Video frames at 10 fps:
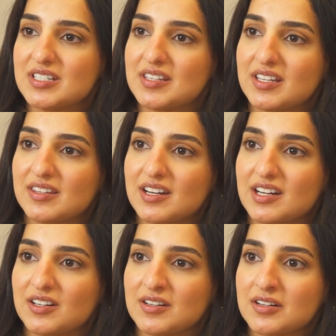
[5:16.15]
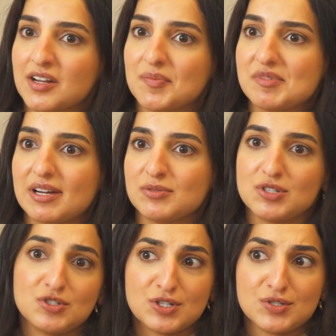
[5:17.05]
to think that it could come down
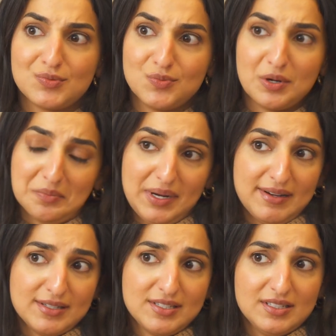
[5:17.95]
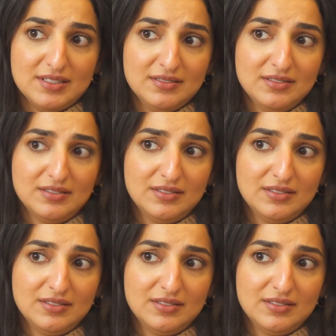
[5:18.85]
to just one person.